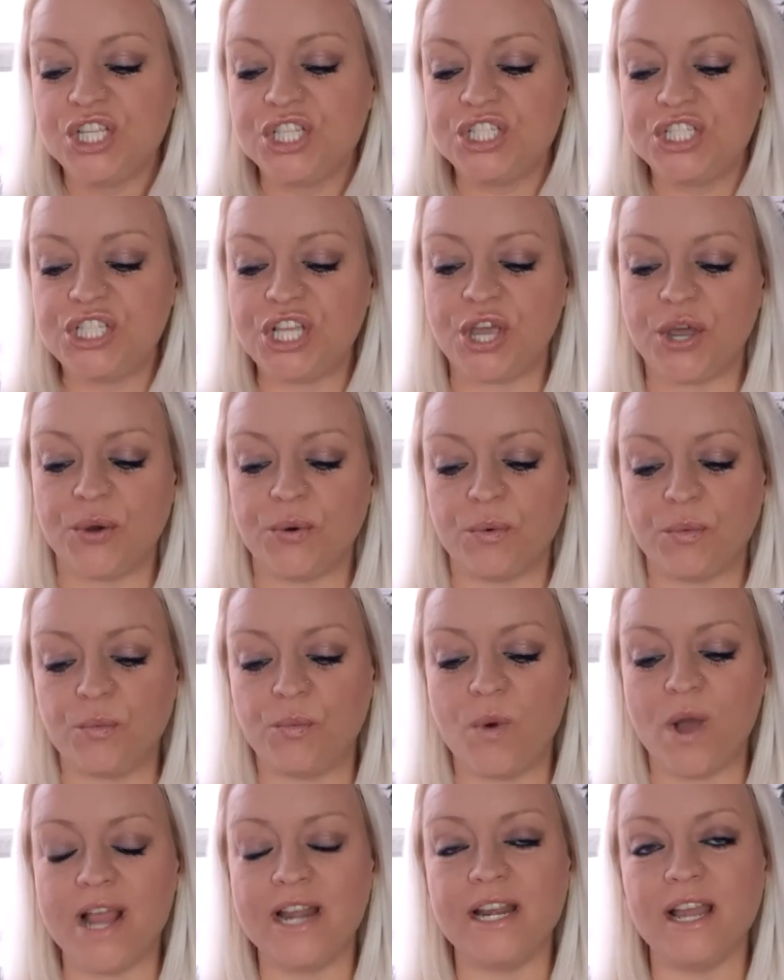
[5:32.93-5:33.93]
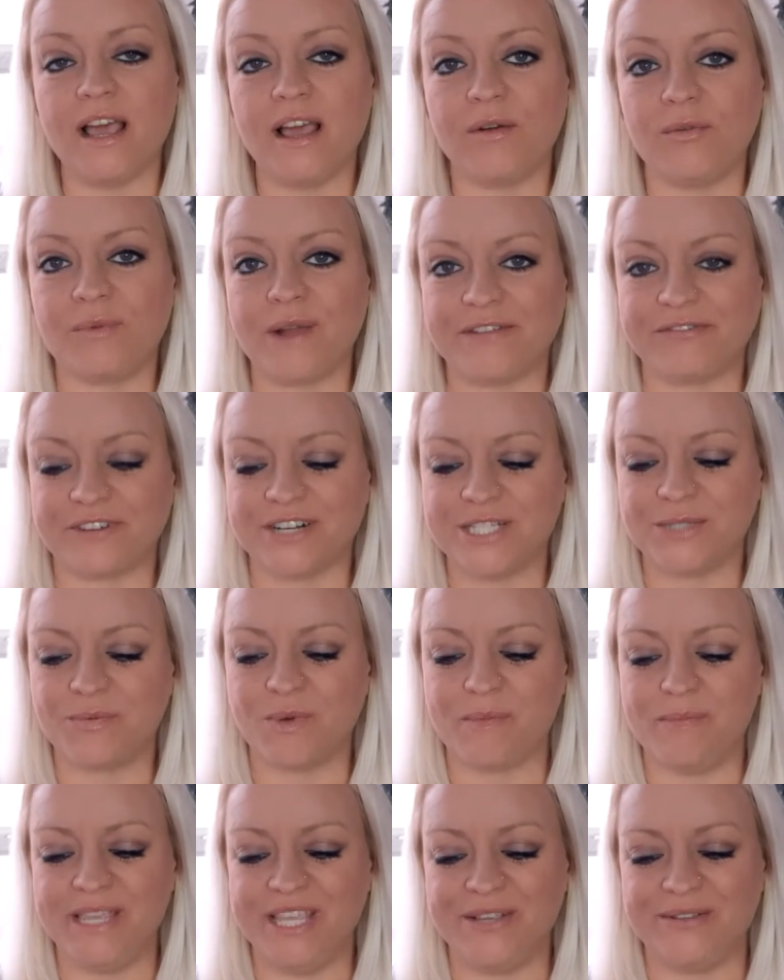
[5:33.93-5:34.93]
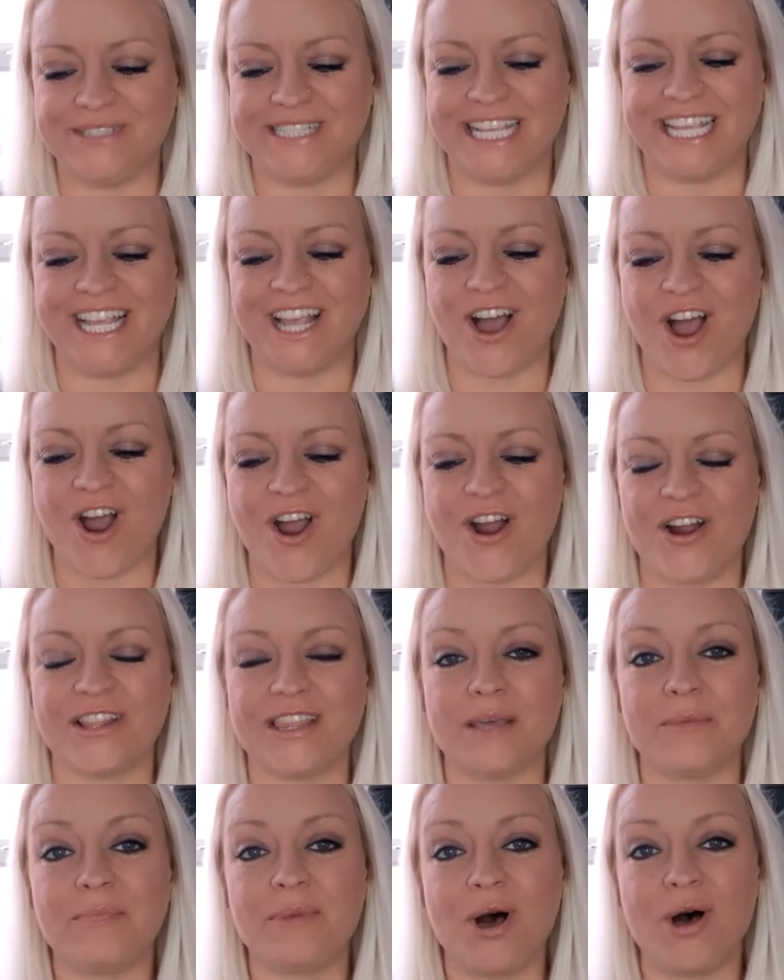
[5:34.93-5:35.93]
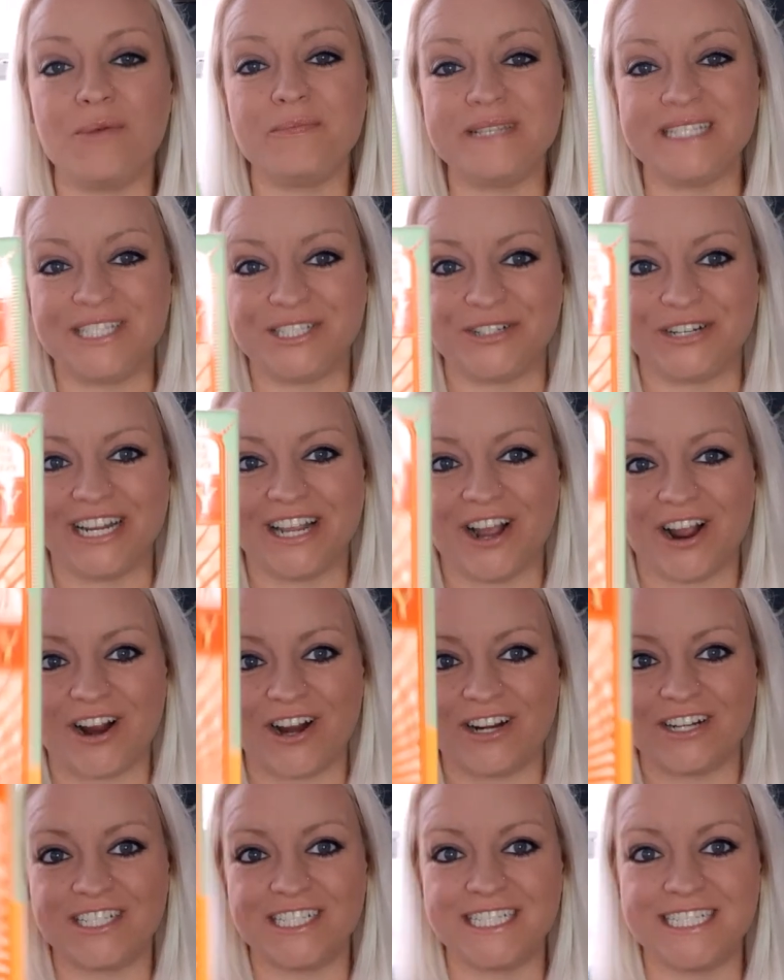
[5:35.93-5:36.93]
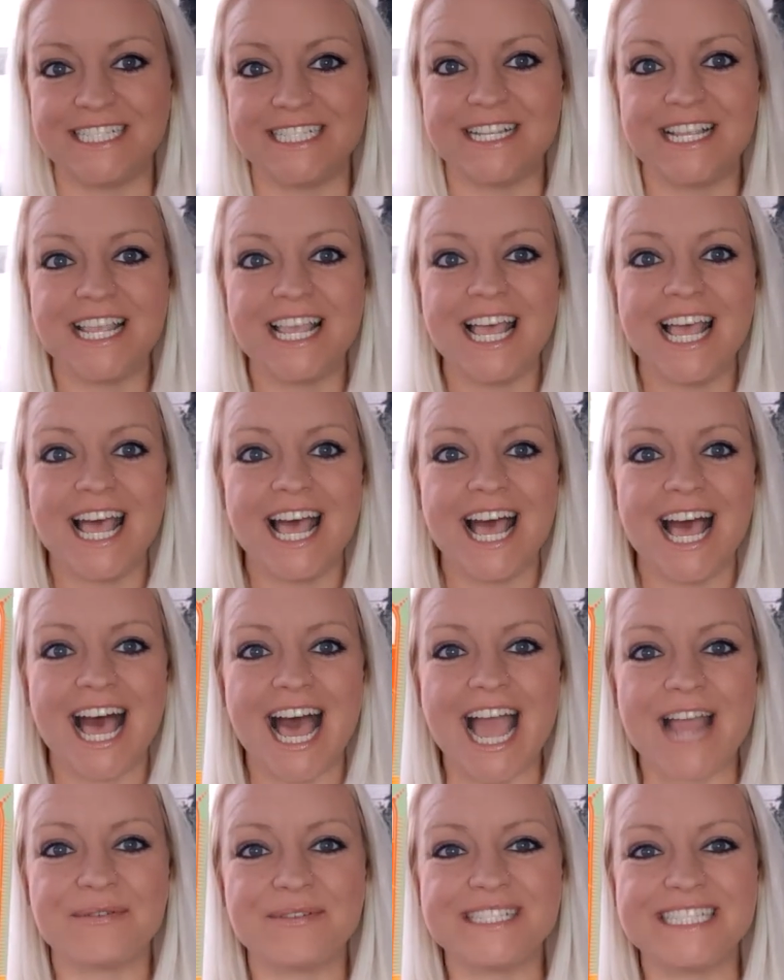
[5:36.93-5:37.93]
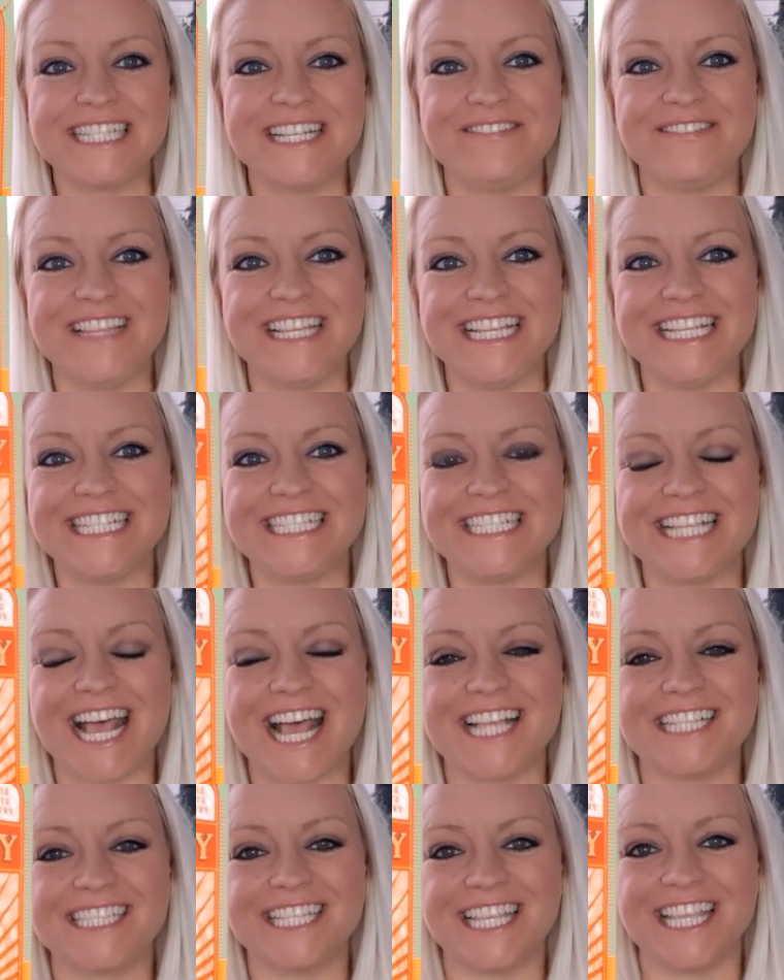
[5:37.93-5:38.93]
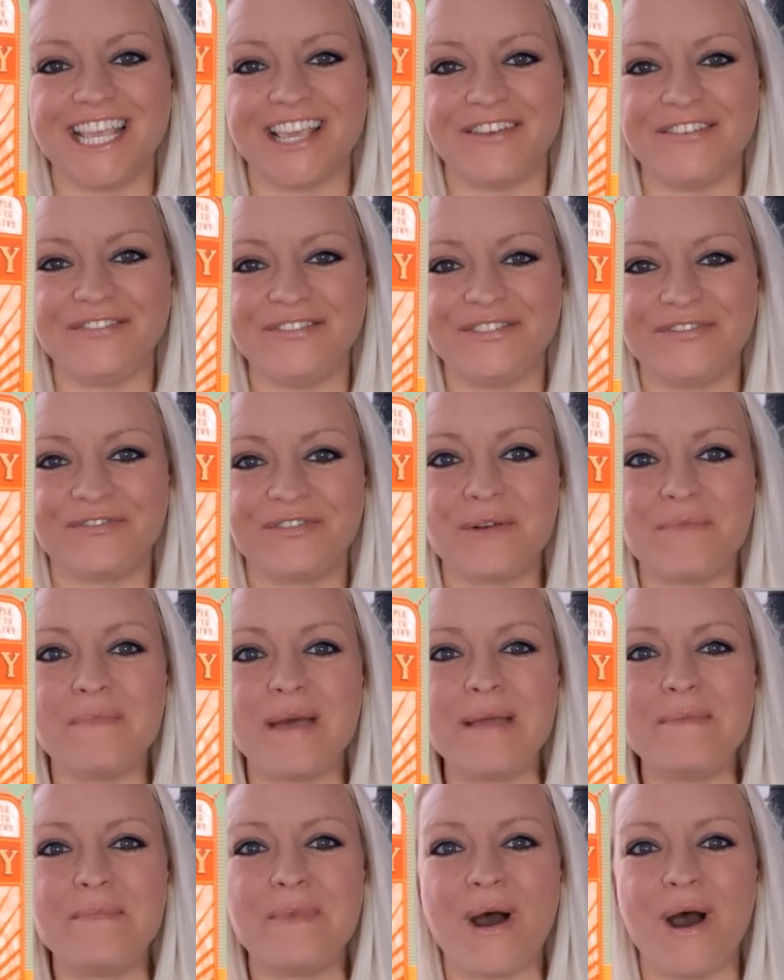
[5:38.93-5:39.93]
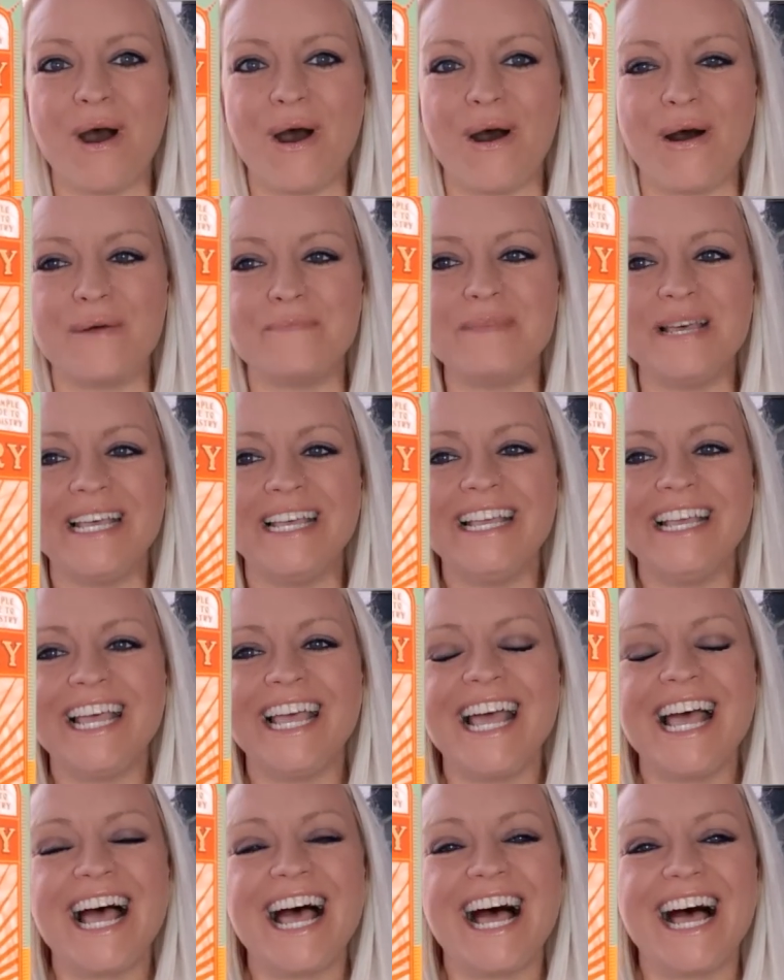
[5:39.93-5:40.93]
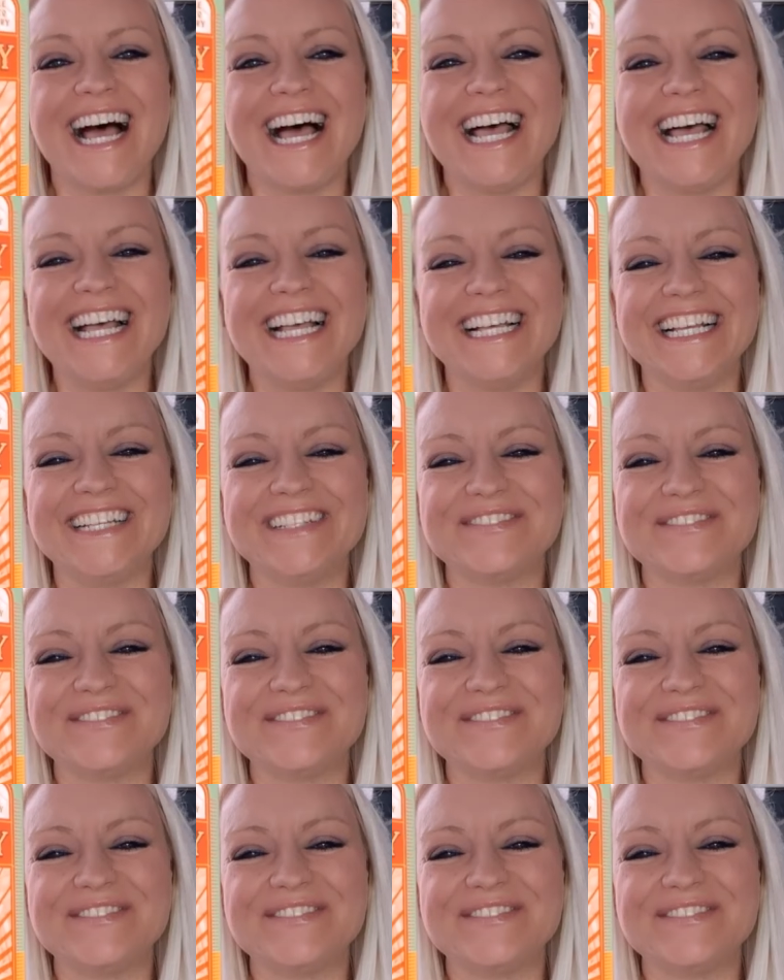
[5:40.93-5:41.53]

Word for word: So one reference we'll be using are the palmistry cards. I received these as a gift from my mom uh,